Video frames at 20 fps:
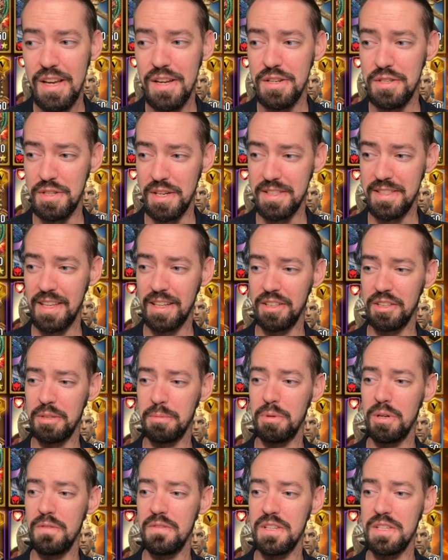Just like on the
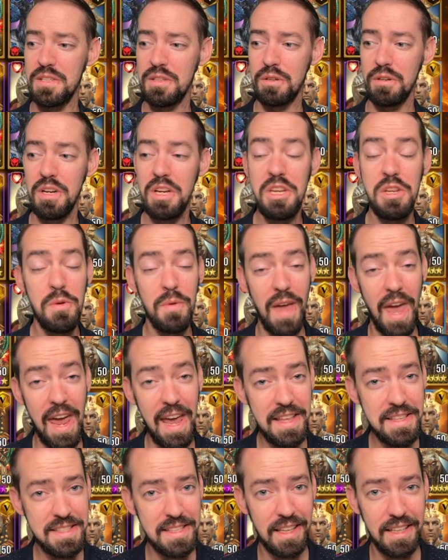previous screen, you
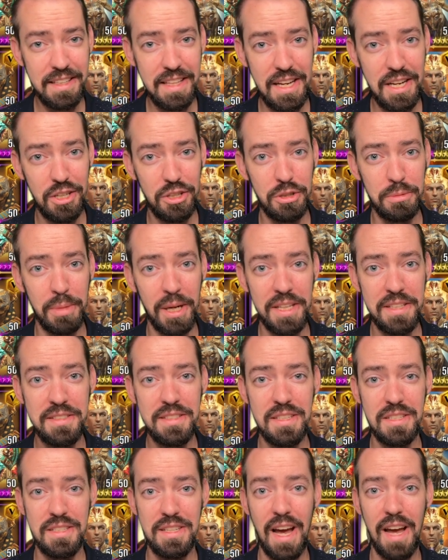can select the hero button
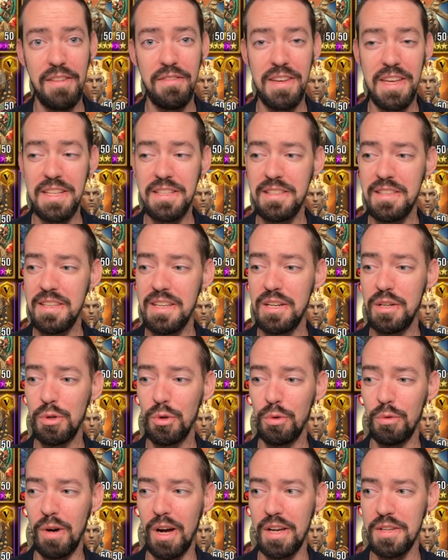to dive into the
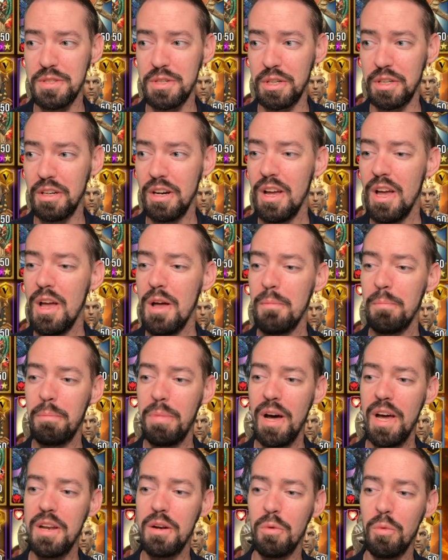hero roster,
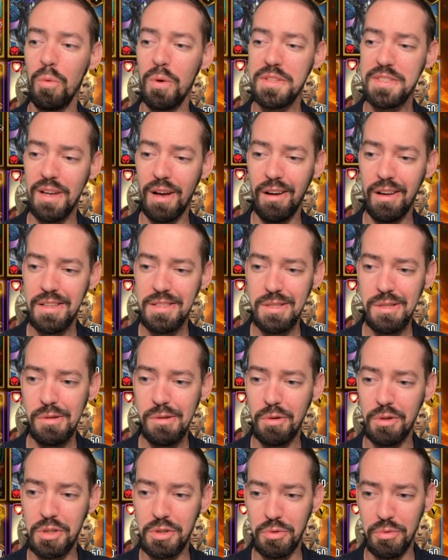but what's
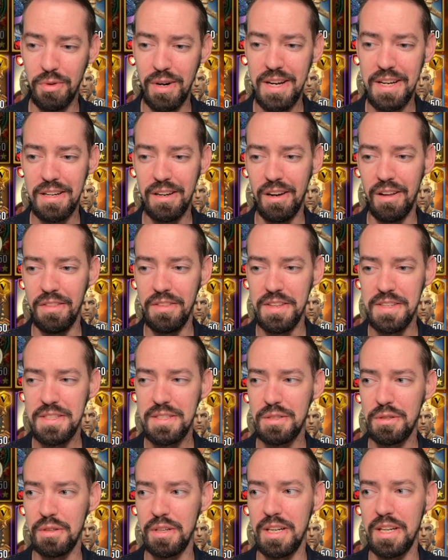also great on this
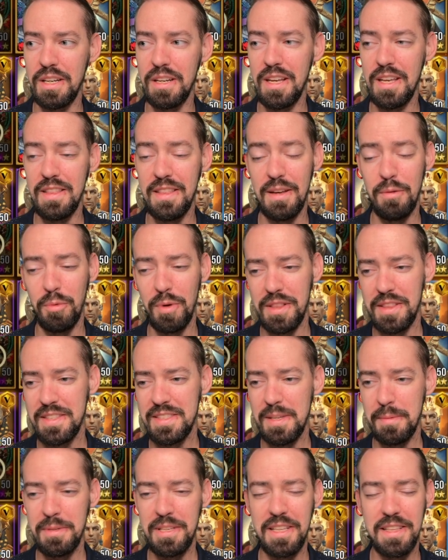screen, and that
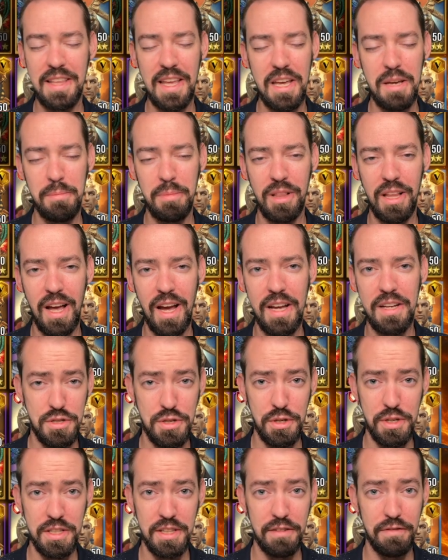something that they applied
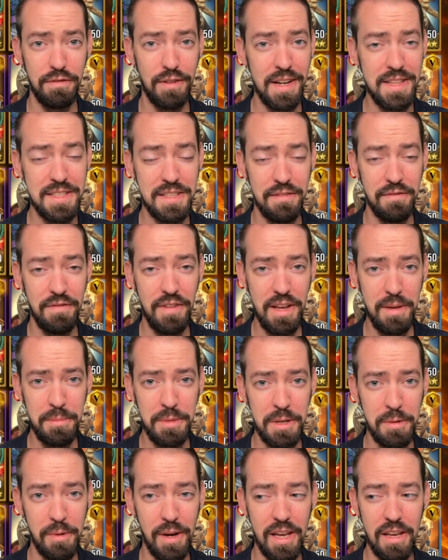during the Friends and
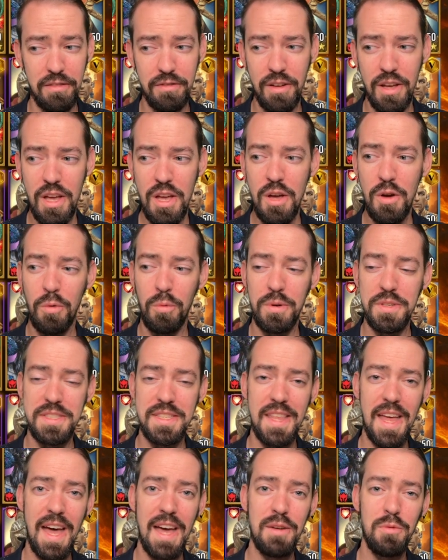Family wave, was
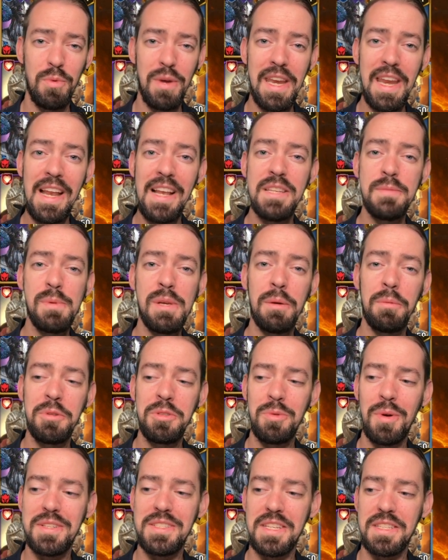that we needed to be able
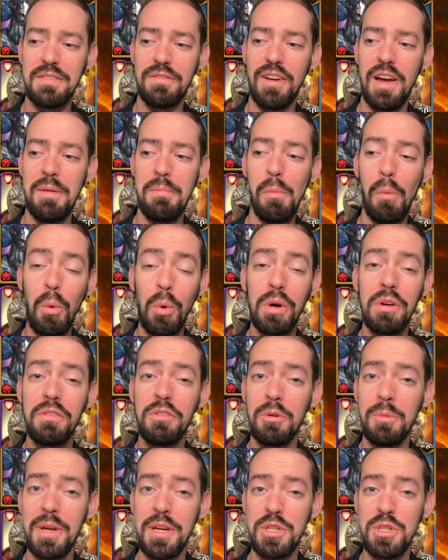to identify more
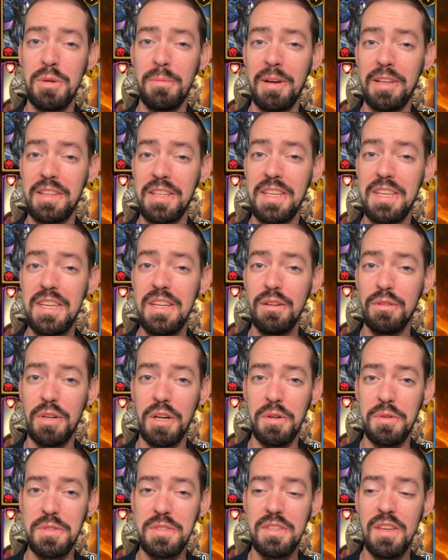information about the
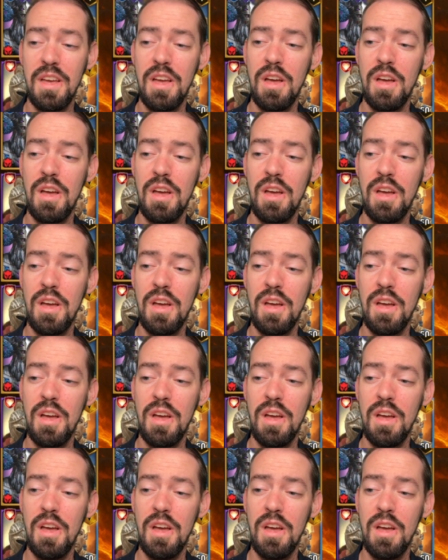heroes